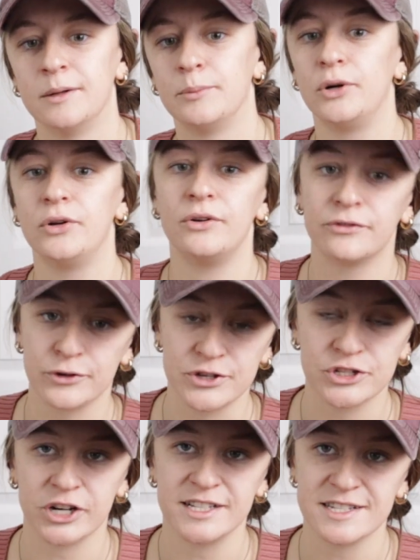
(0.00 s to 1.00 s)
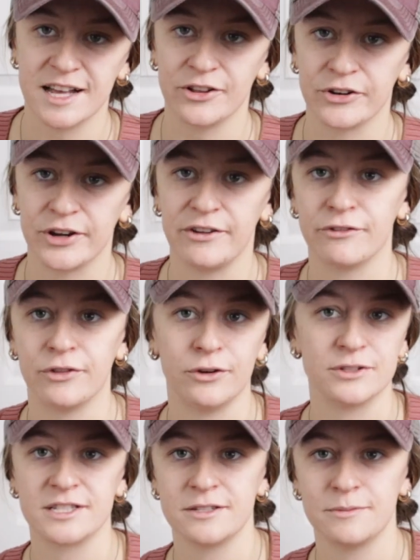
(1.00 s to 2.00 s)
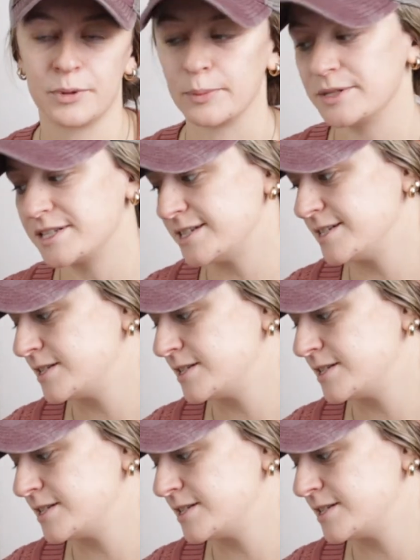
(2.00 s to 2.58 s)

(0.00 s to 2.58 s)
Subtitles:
pull freeze-dried celery for those purposes.